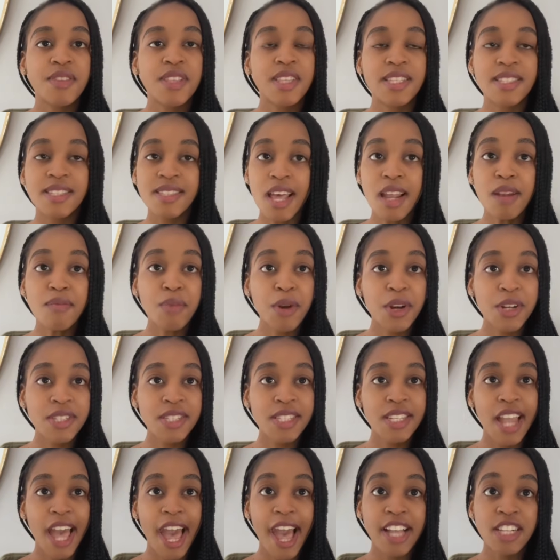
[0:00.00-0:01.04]
the Sun
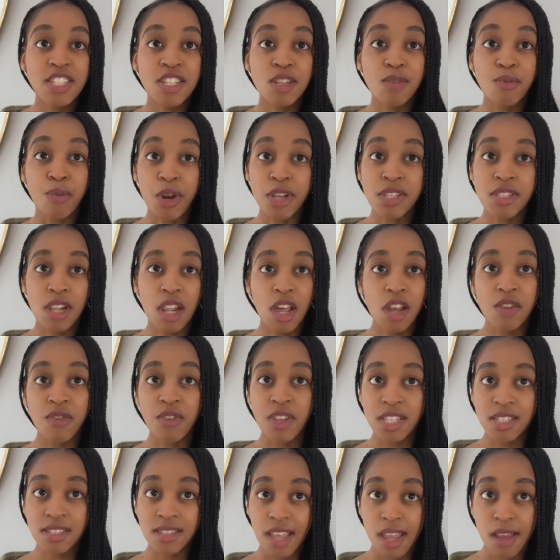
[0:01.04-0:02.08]
person actually brings a lot of
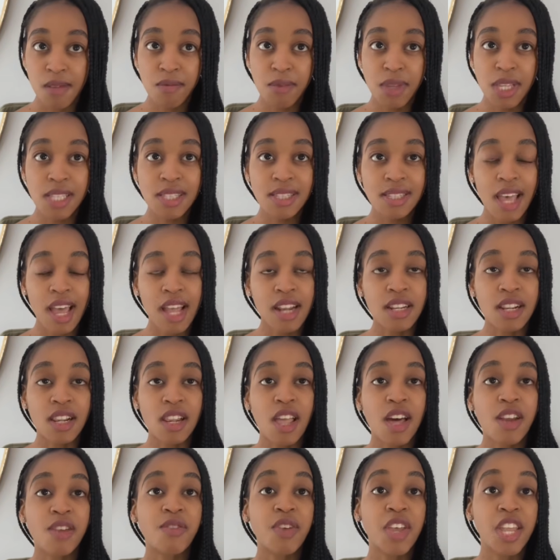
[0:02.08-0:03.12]
excitement and a
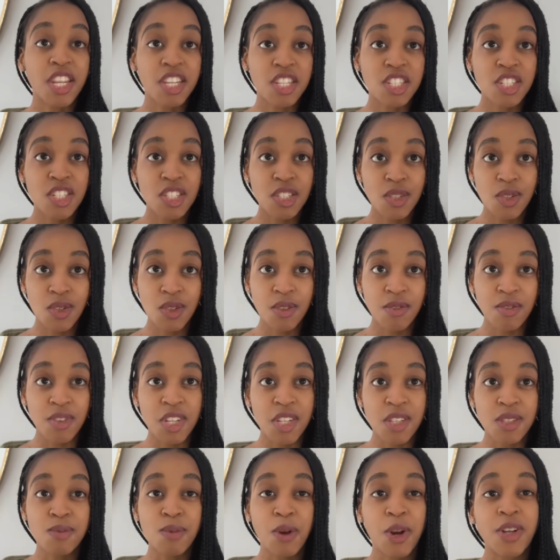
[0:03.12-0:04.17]
lot of energy to the
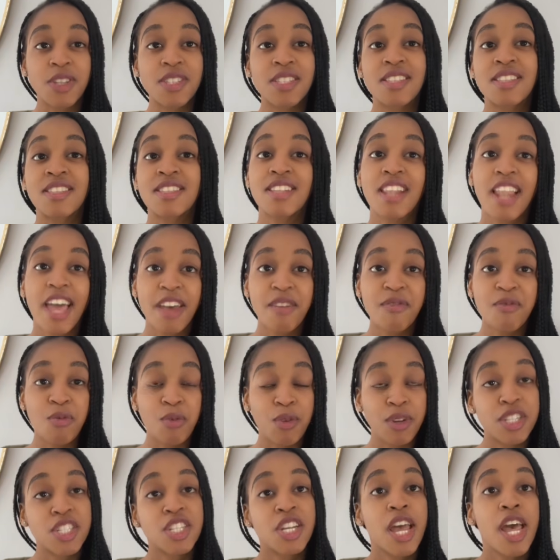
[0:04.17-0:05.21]
Venus person's life,
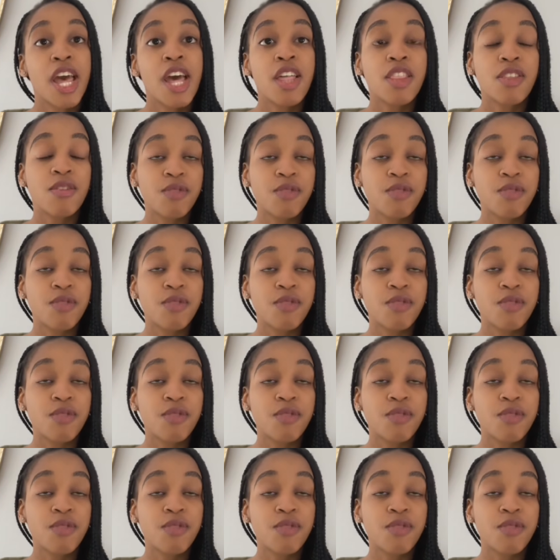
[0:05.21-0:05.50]
which the